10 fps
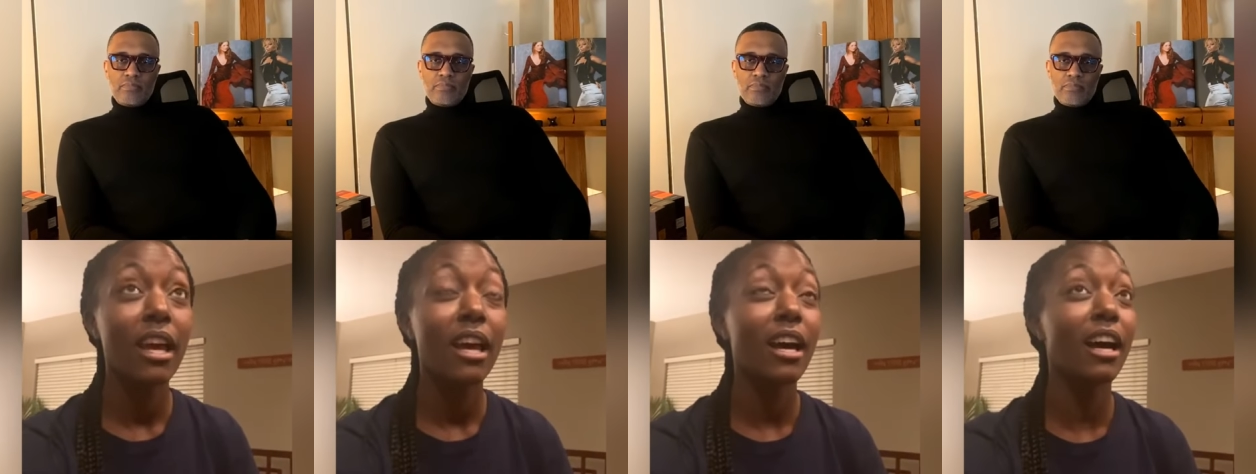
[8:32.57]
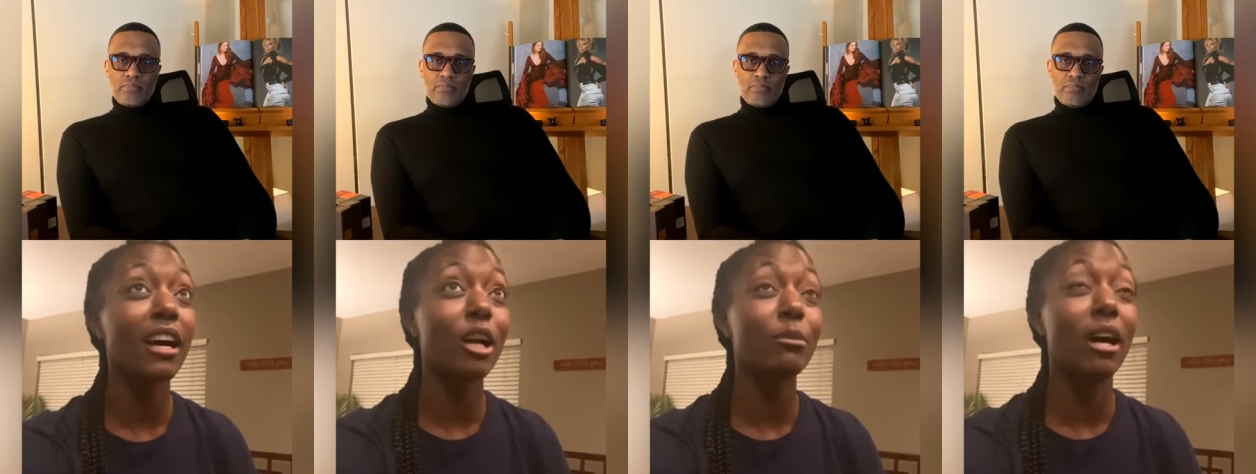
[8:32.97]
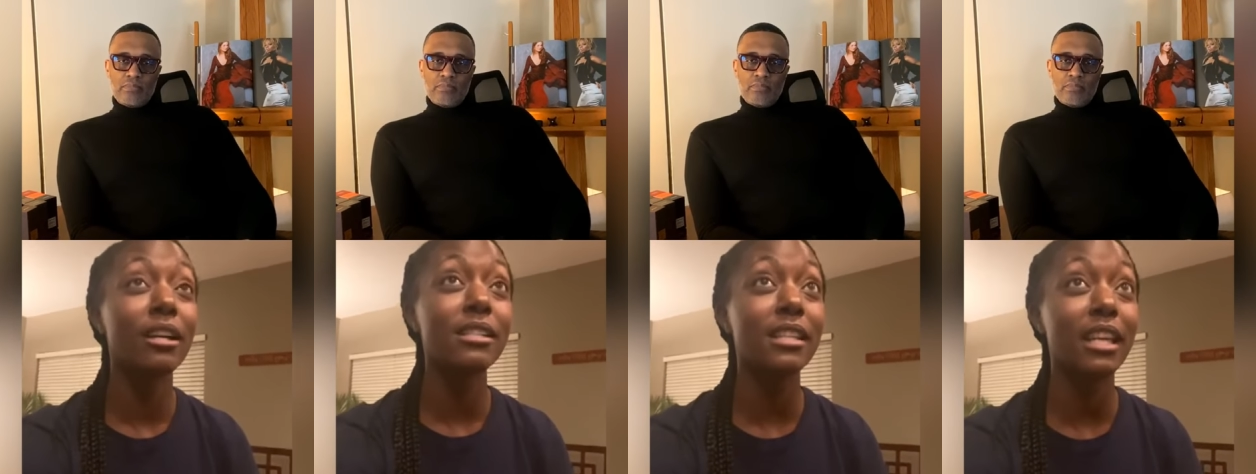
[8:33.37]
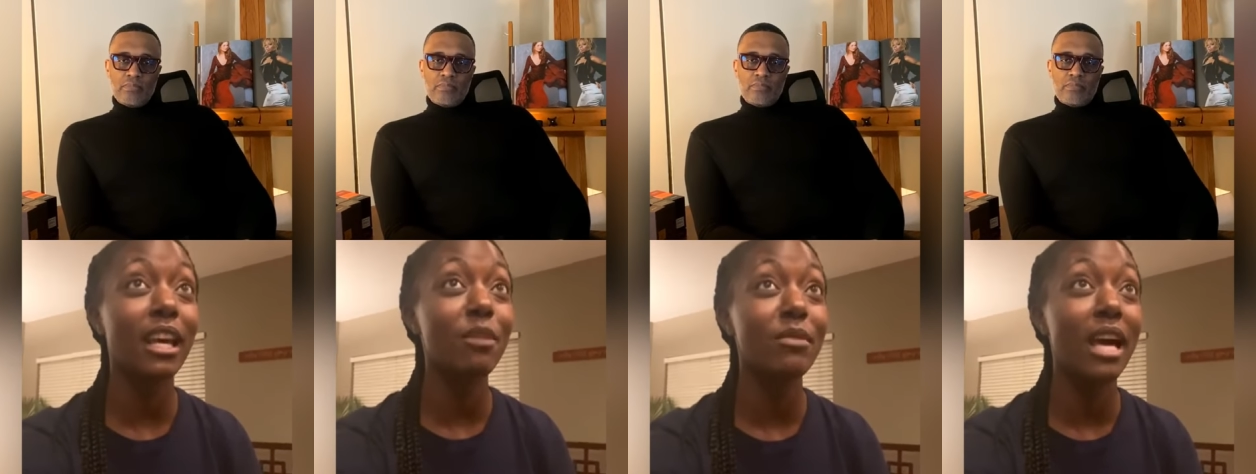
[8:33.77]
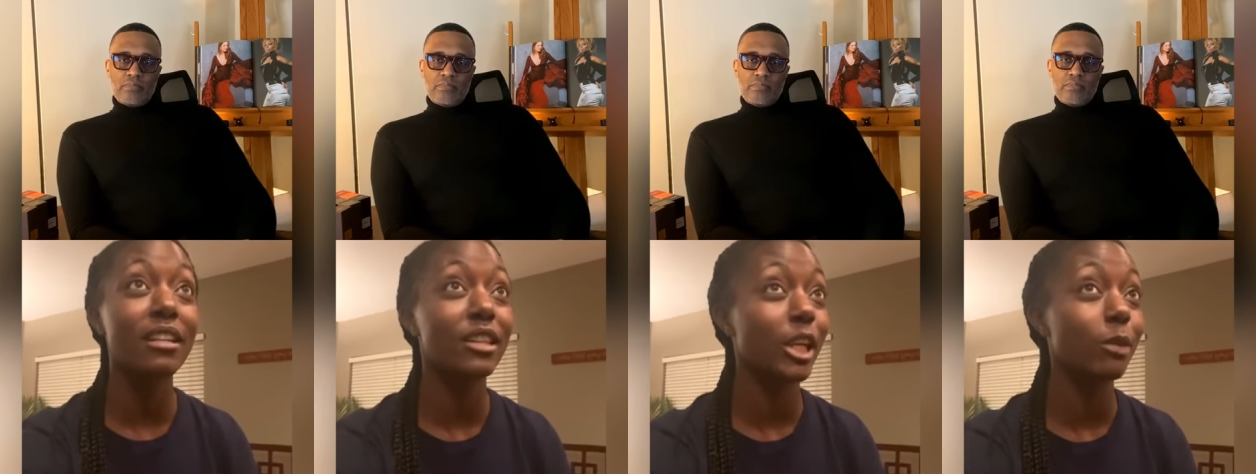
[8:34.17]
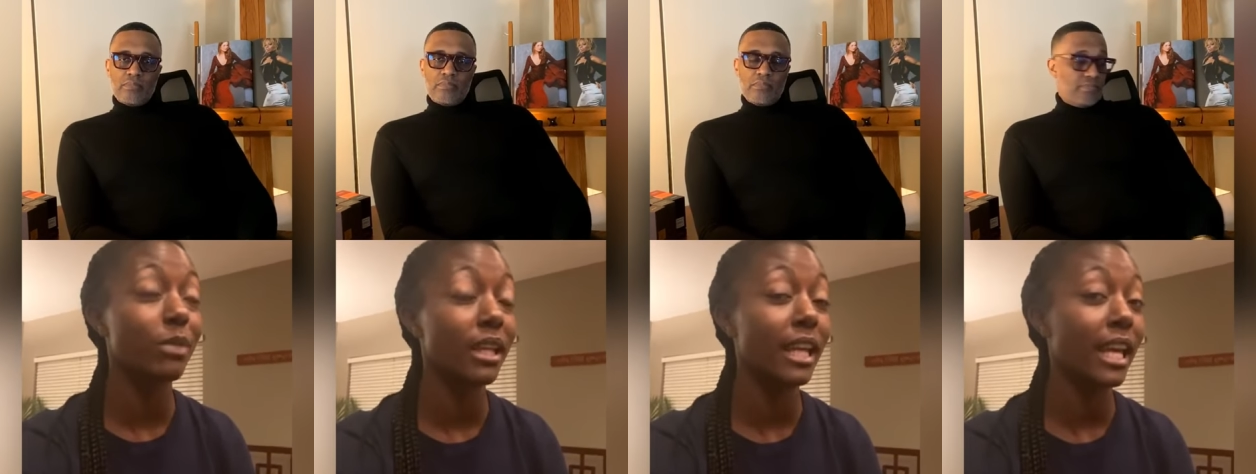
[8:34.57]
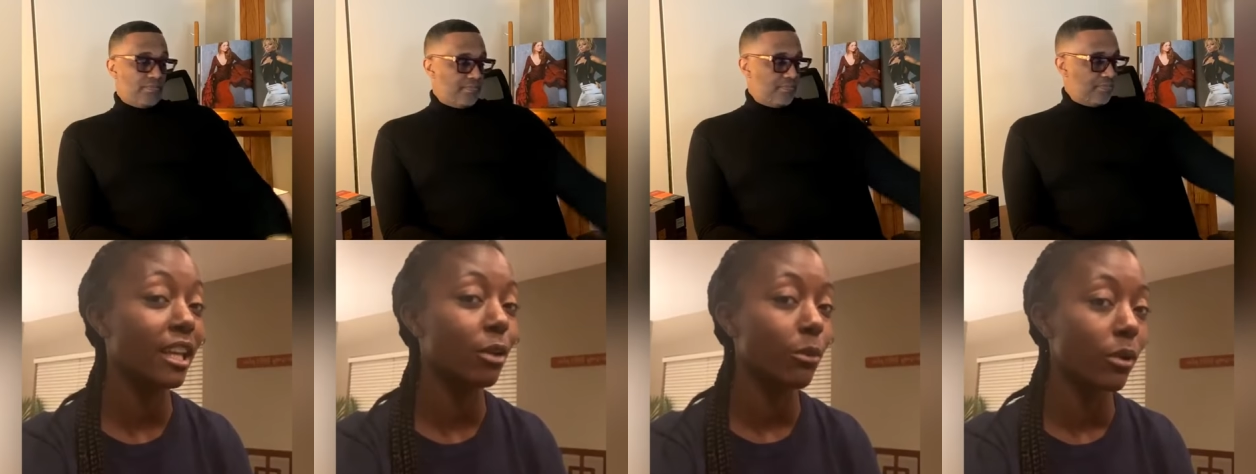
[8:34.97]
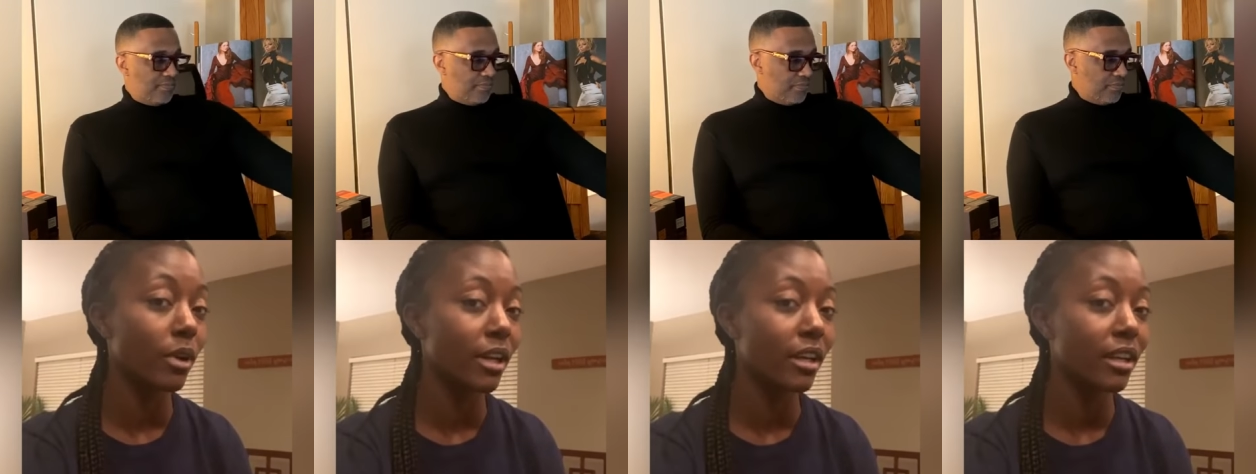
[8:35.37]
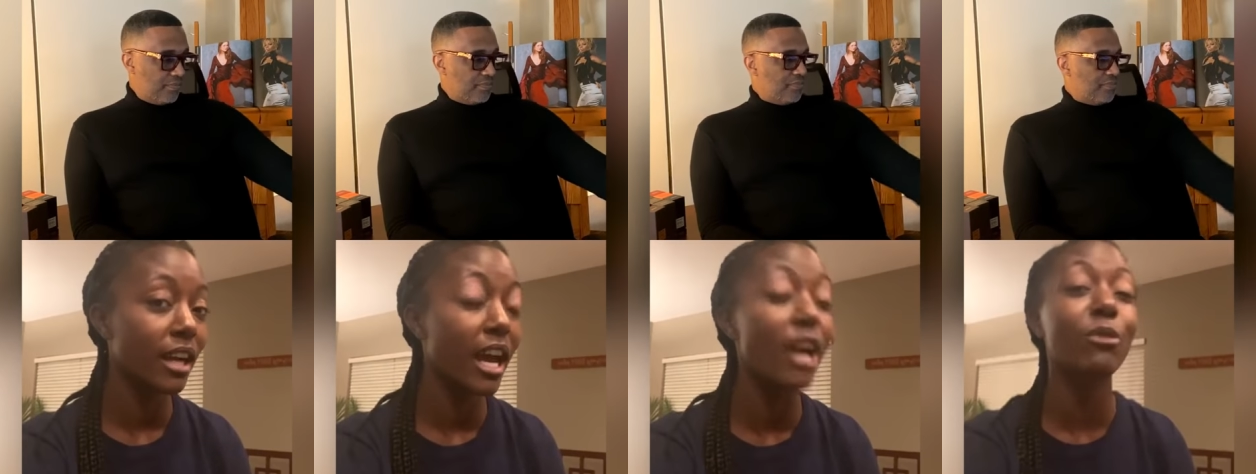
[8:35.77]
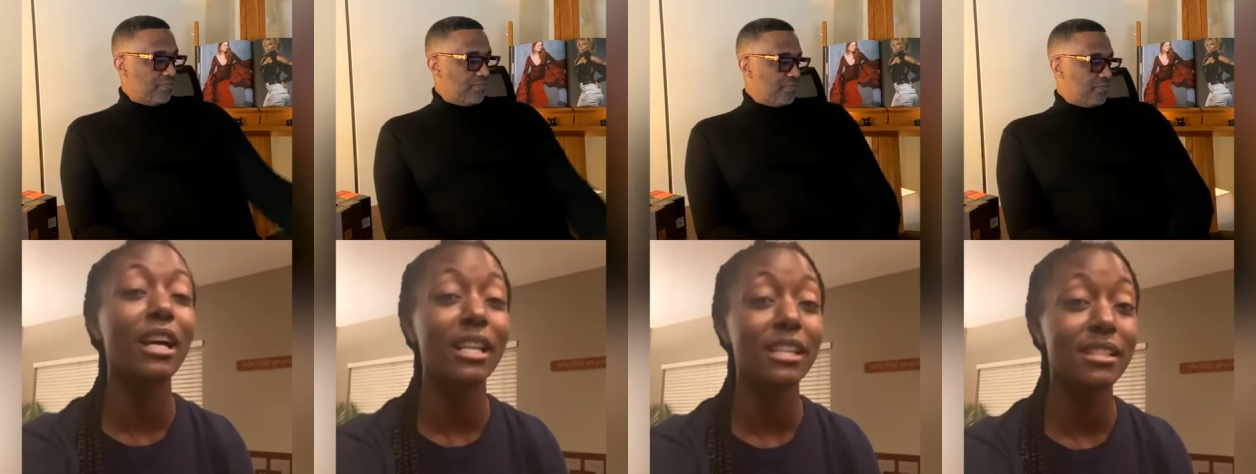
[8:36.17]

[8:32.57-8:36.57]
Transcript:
Speaker 1: Um, honestly, I'm not in therapy anymore. I was.